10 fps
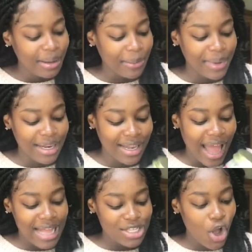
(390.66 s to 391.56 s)
But
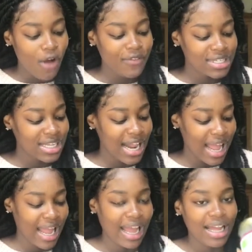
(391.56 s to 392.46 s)
that's all for
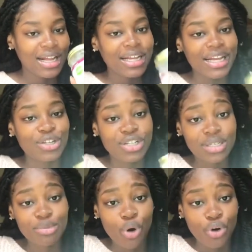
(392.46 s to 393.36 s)
today. Get yourself
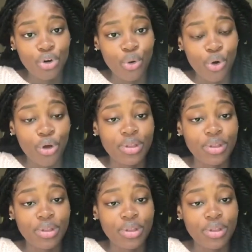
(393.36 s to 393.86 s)
some coconut oil.